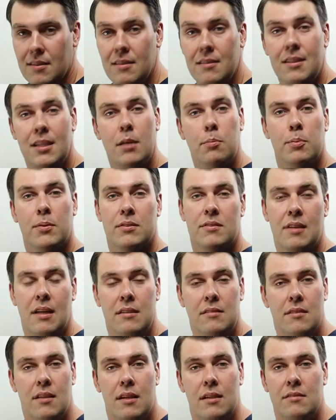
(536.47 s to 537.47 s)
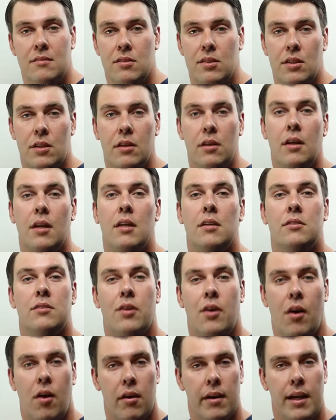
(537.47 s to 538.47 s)
In a deeper sense, it's your
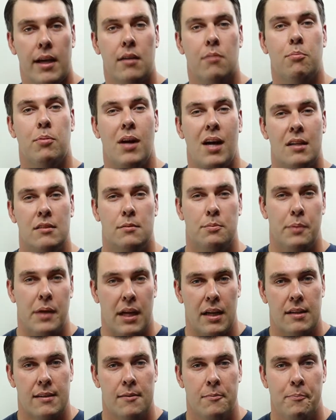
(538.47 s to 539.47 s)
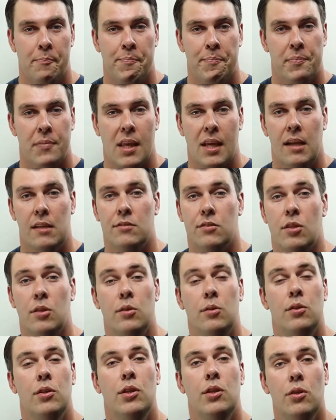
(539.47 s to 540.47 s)
target prospect. It's who
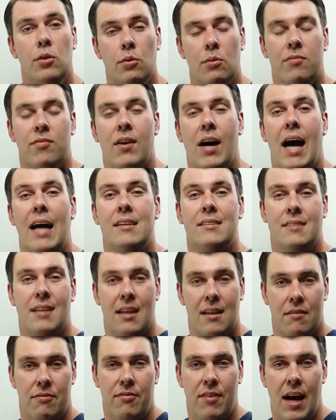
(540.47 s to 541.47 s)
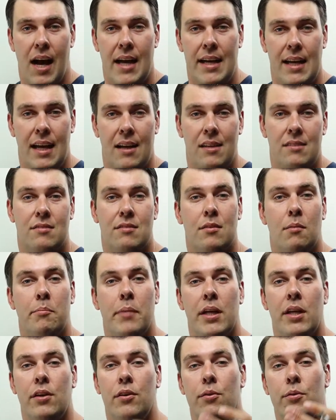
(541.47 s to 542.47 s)
you've identified as
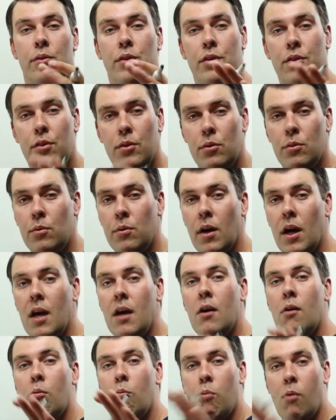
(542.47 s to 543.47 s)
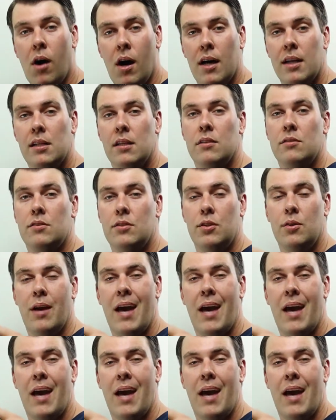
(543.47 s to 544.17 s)
somebody who you want to